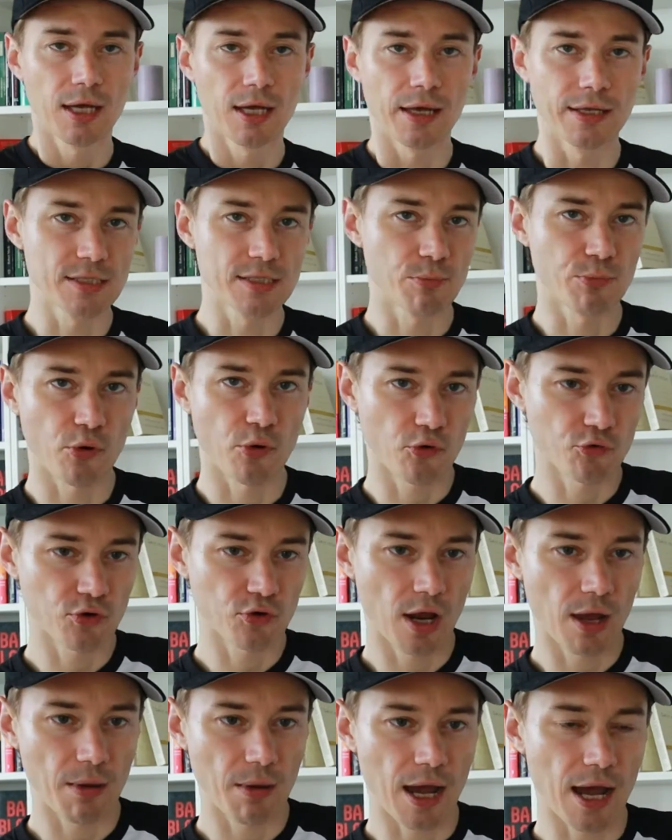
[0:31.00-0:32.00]
It's a
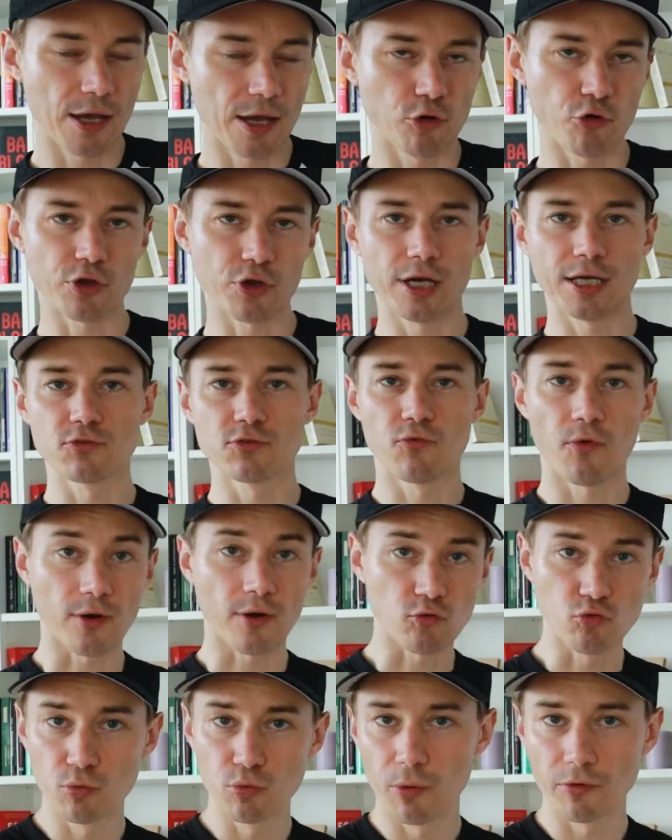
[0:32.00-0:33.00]
program I organized for a
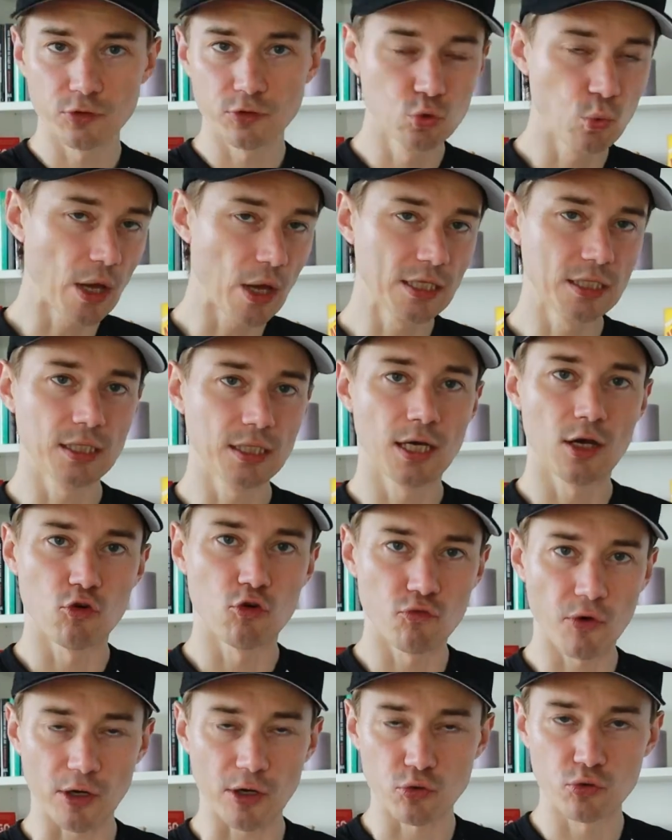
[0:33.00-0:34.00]
group of 20
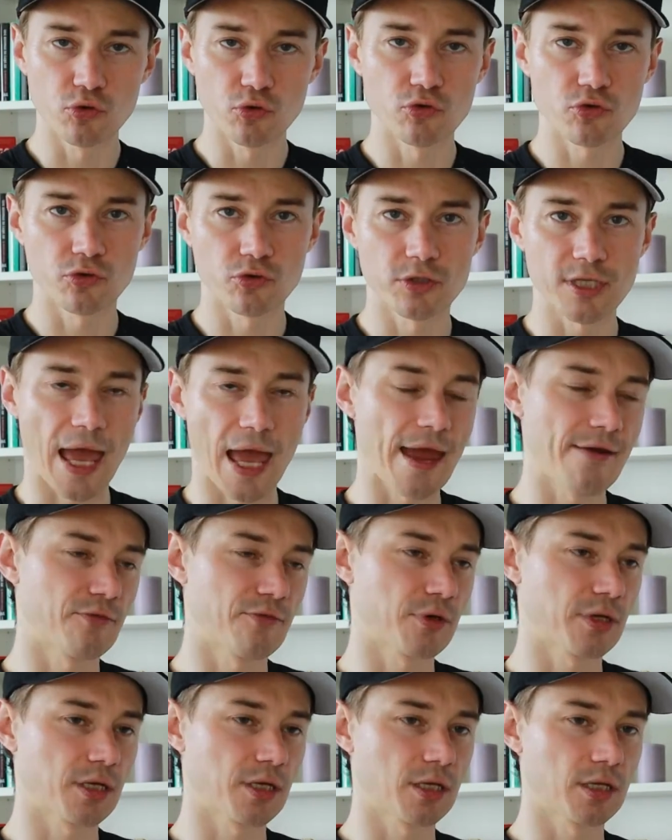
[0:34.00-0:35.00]
recruiters
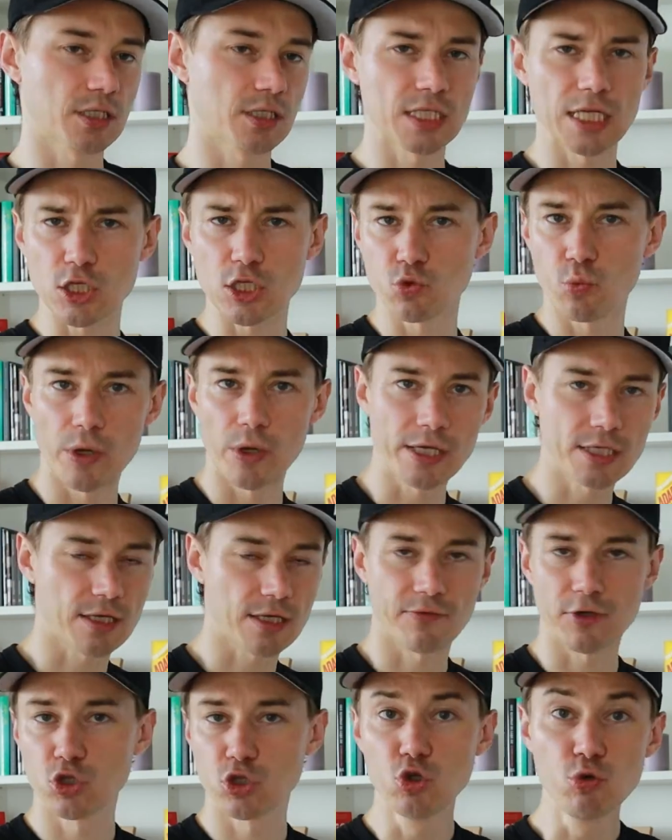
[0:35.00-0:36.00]
every 6 weeks,
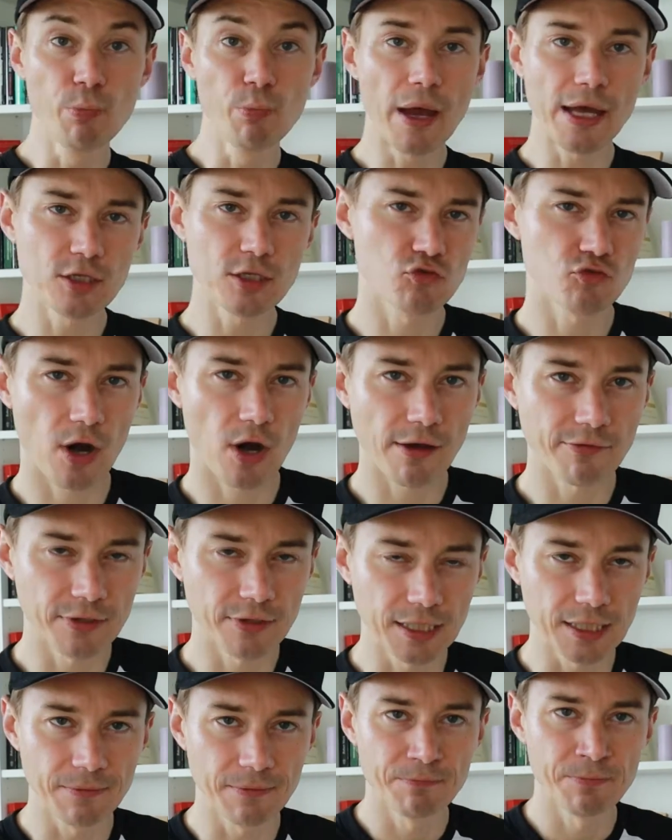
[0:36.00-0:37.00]
every 2 months
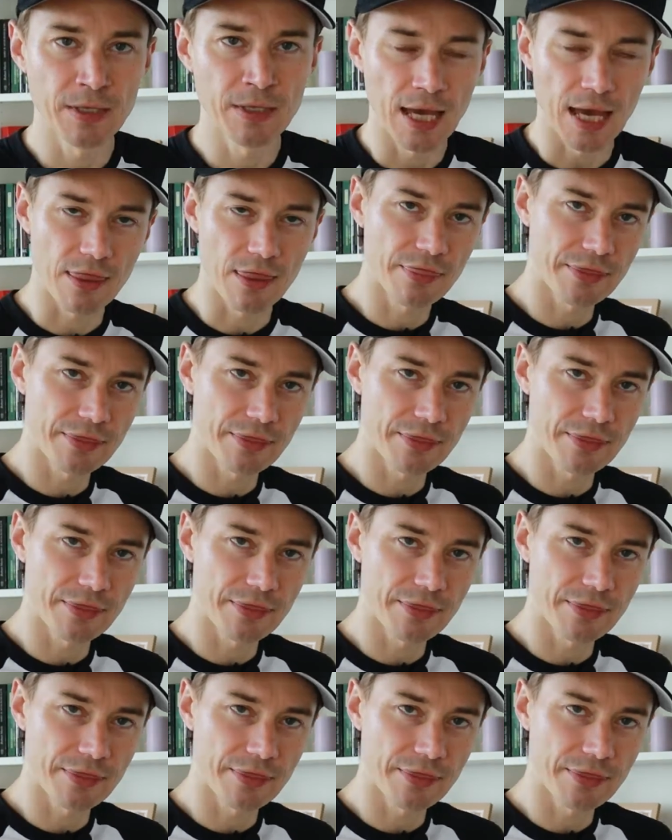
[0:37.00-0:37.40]
roughly. And